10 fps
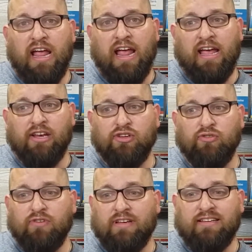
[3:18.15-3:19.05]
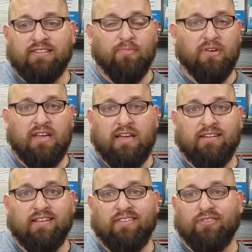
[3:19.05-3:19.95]
and you need something to
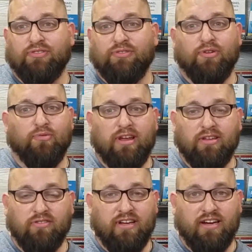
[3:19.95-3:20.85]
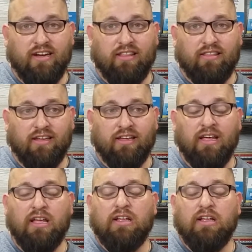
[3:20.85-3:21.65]
eat, and there's no way you can get anything.